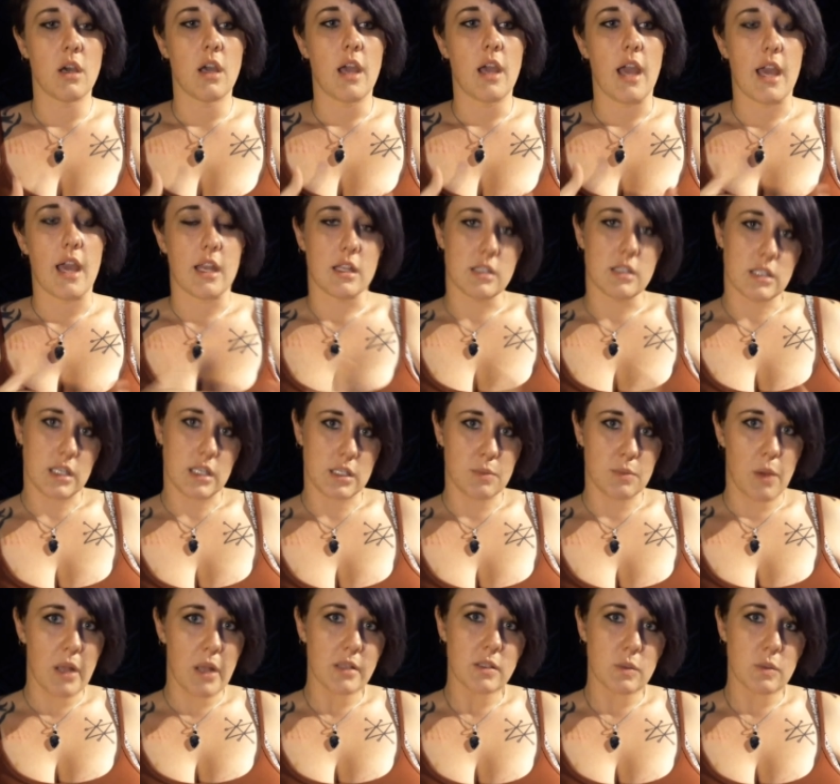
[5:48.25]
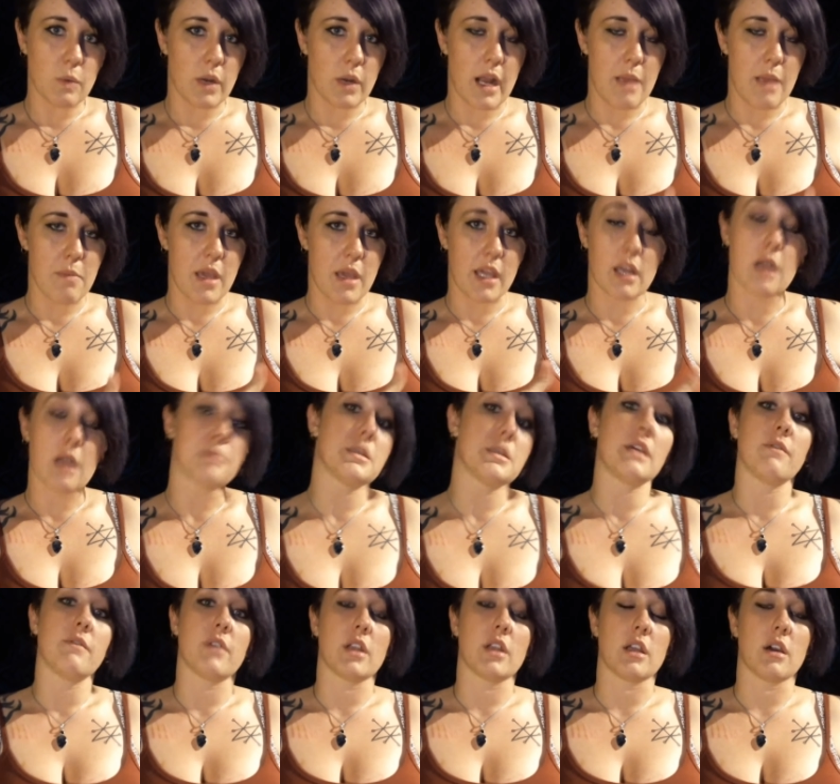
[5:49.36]
And in 6 months, when I make an update
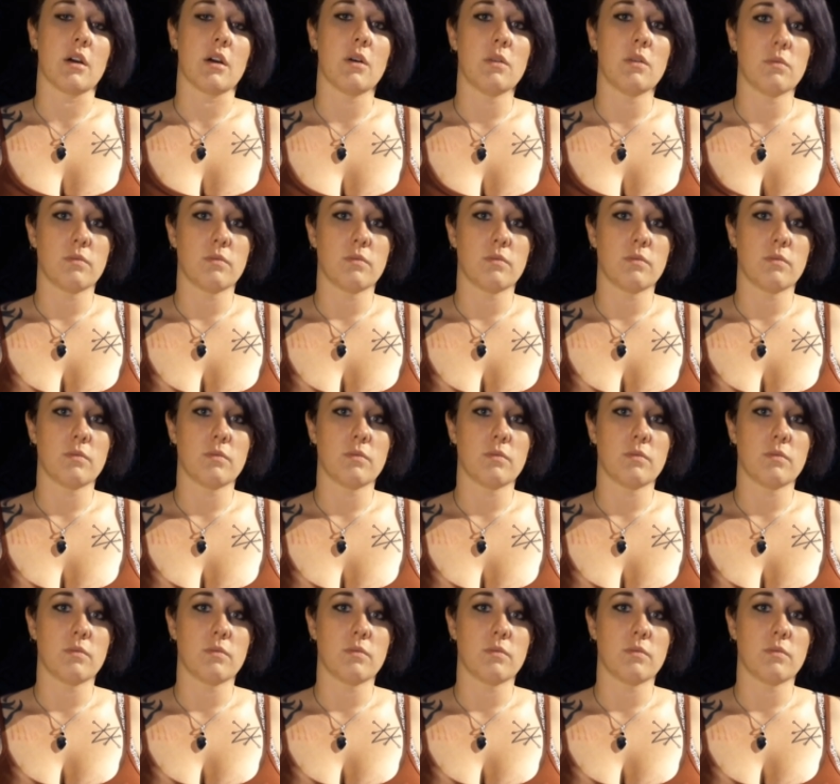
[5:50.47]
video,